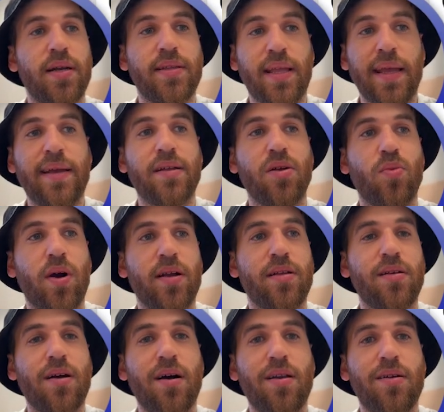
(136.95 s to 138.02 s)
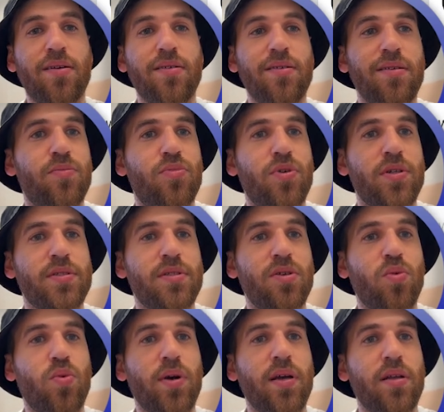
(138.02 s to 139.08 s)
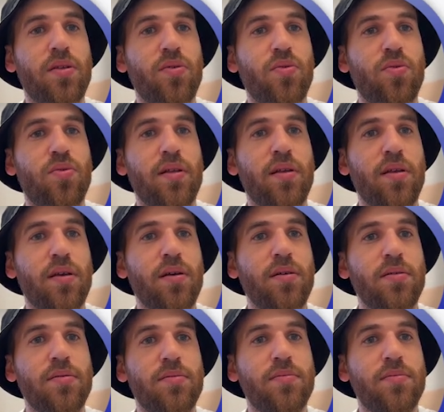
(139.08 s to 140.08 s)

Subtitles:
I take the white color, press the weight right here,